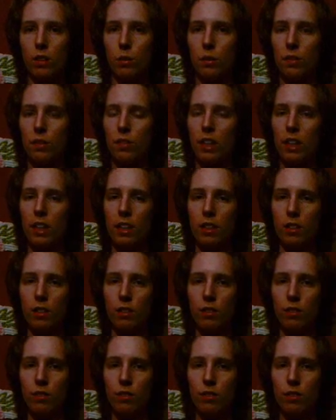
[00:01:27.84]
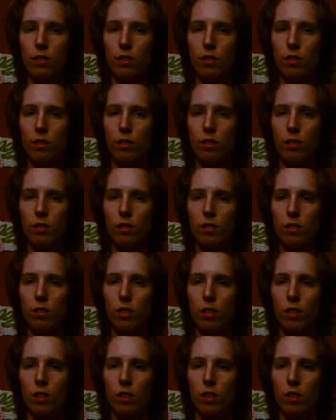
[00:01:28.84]
we've kind of
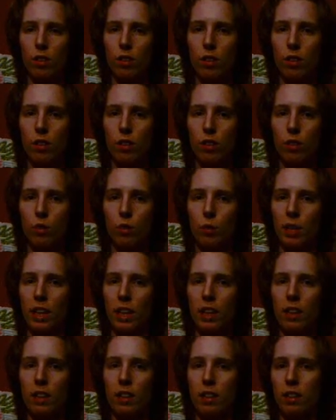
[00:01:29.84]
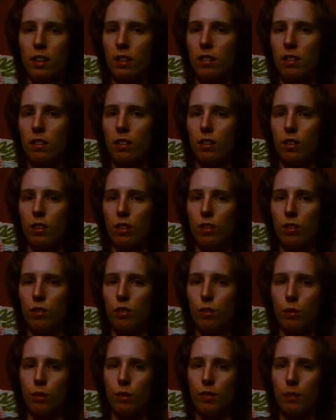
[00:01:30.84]
created it, you know,
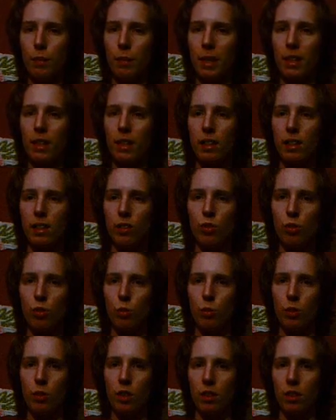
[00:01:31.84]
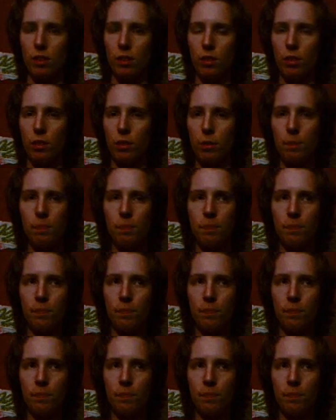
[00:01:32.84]
we've made it into another